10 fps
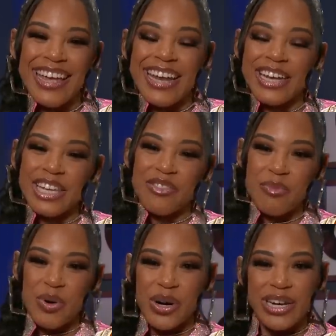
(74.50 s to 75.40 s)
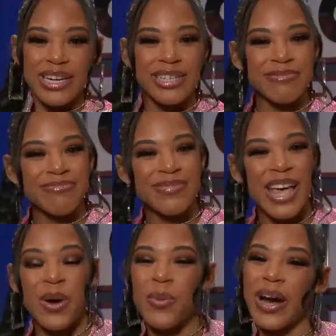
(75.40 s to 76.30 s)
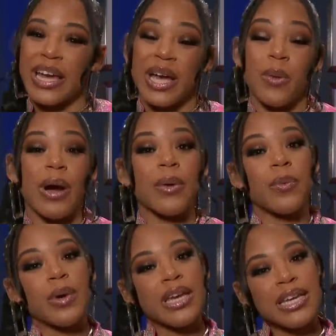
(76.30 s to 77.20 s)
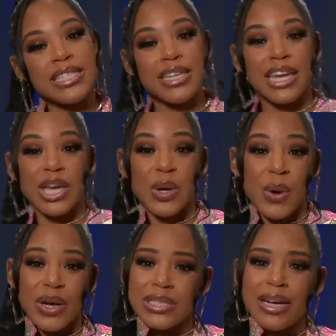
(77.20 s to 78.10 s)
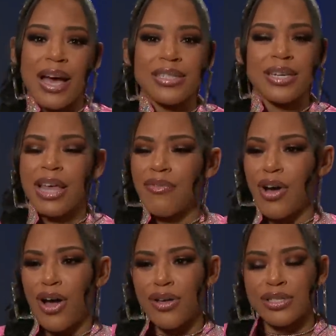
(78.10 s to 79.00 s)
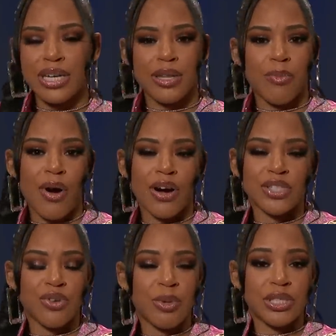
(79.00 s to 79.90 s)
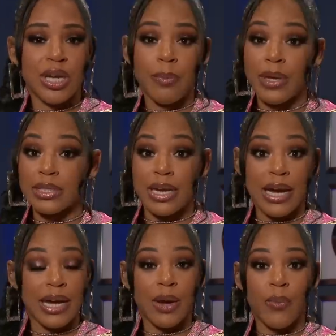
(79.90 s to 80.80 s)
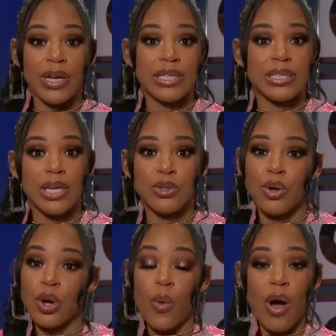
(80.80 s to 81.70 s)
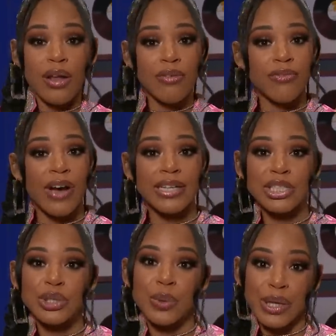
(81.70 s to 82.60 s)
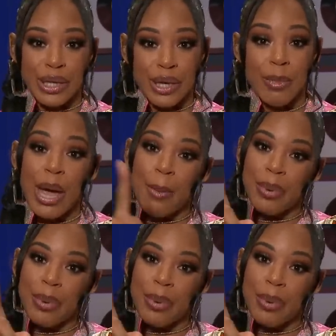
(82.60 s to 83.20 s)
Now, Liv Morgan, Raquel Rodriguez, Nikki Cross, and Asuka, they've all set the bar as former champions, and I can't wait to see who's going to qualify to join them.